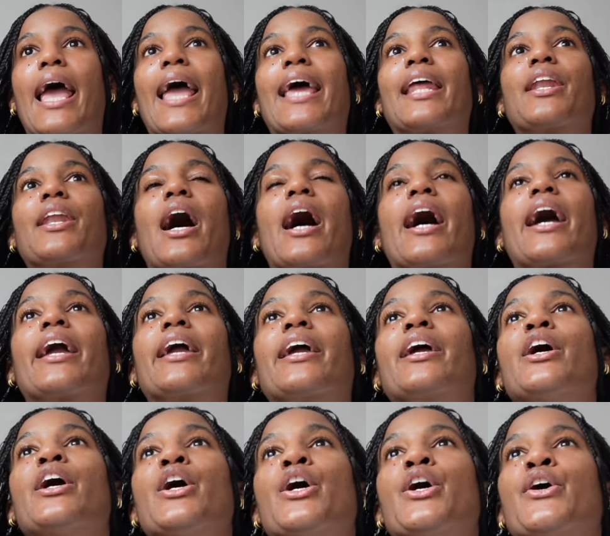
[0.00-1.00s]
And I
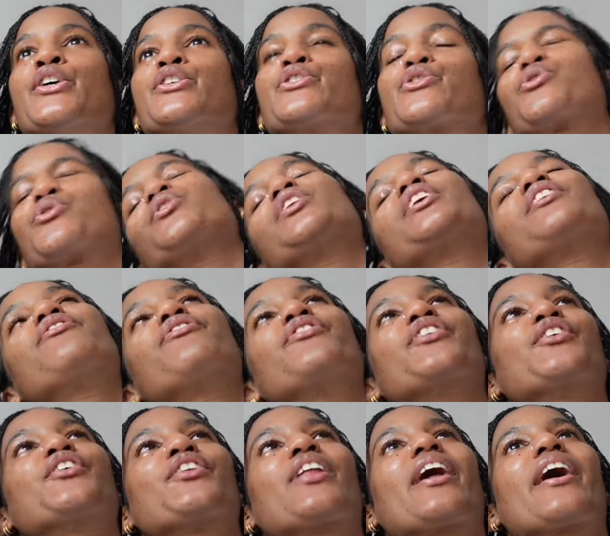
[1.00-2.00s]
truly
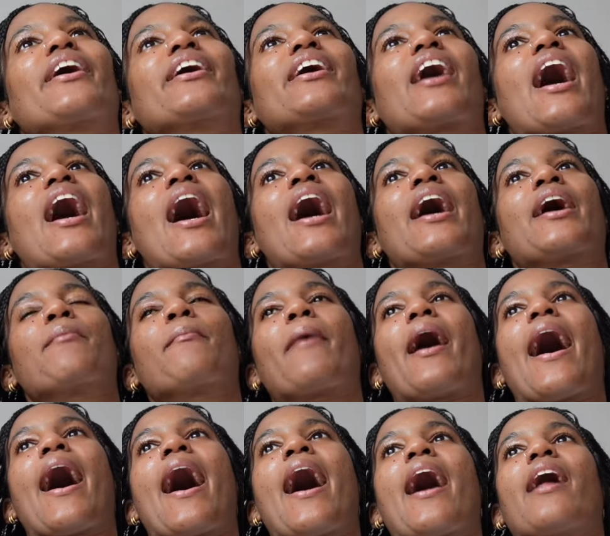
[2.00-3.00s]
feel like I'm
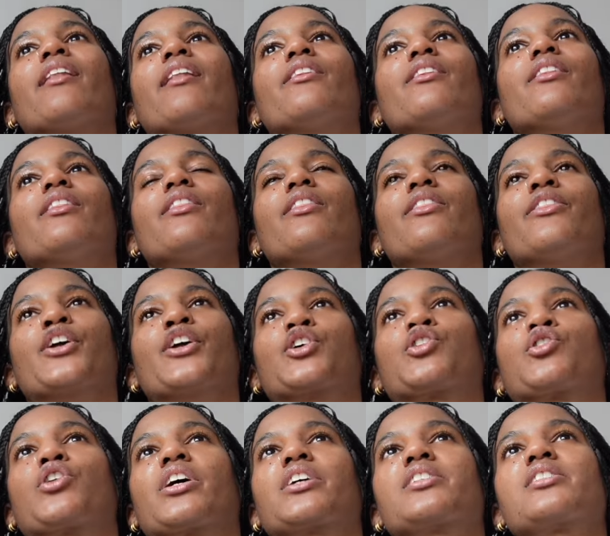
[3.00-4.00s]
at the
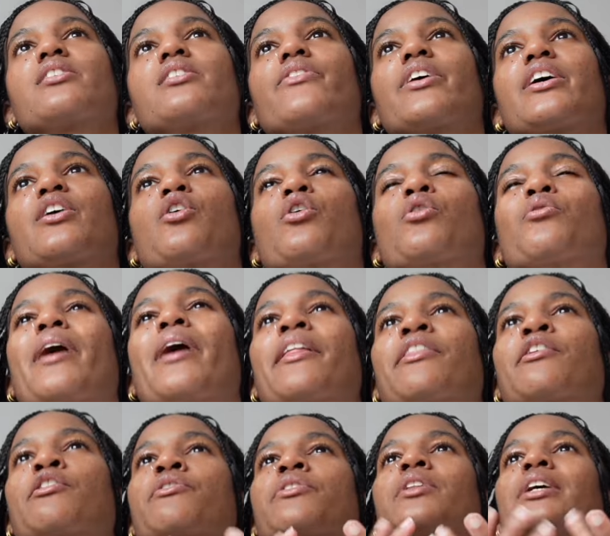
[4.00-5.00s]
crux of it, or
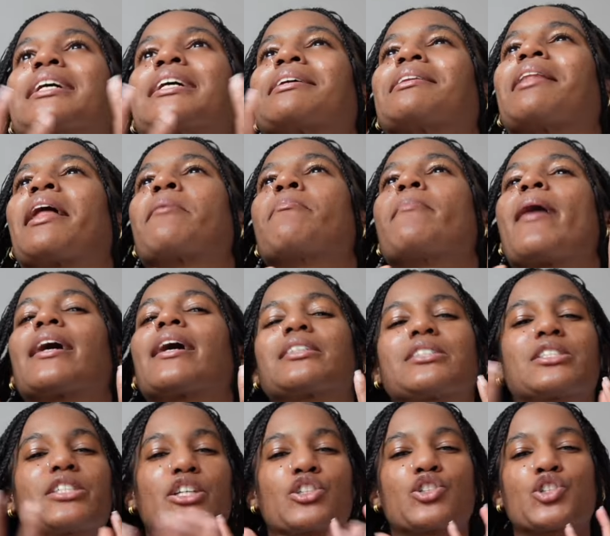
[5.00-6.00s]
rather the
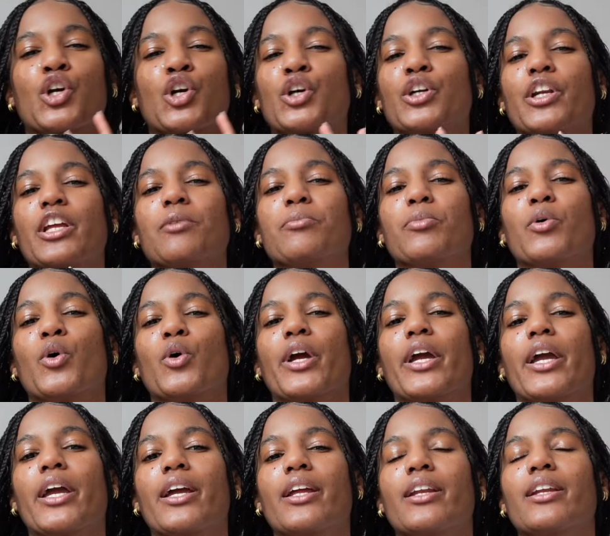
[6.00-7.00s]
climactic turning
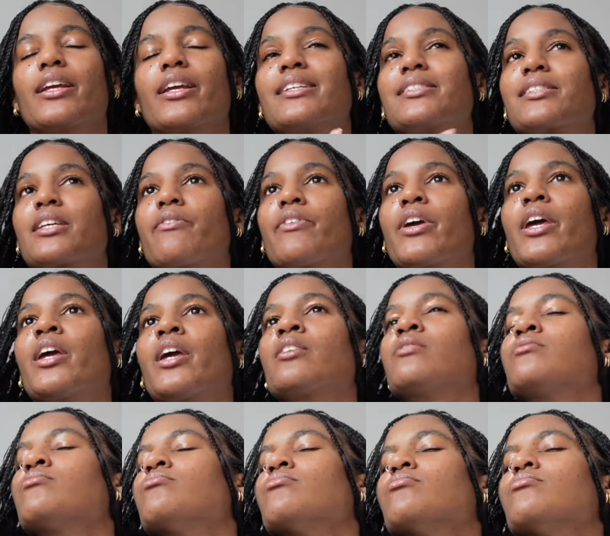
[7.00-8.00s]
point. It's
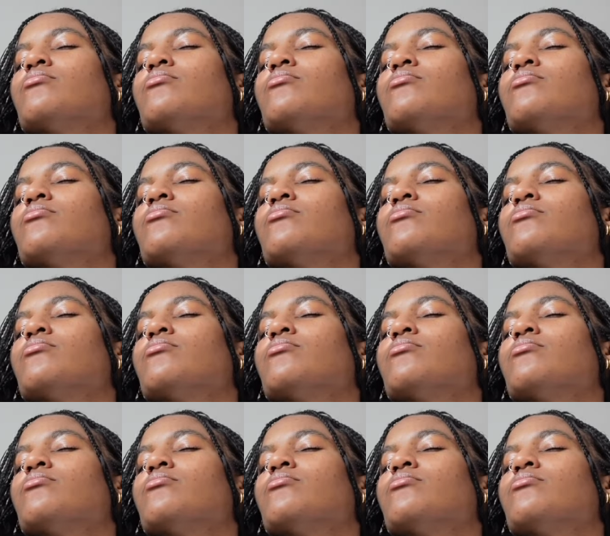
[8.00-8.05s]
giving